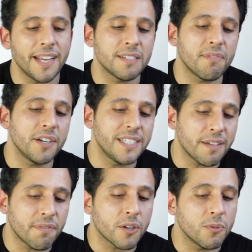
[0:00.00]
it's very
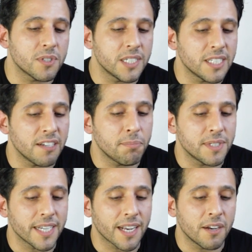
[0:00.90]
difficult to achieve
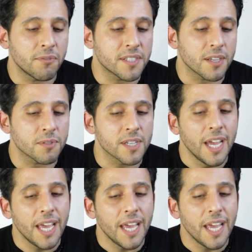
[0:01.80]
particular results.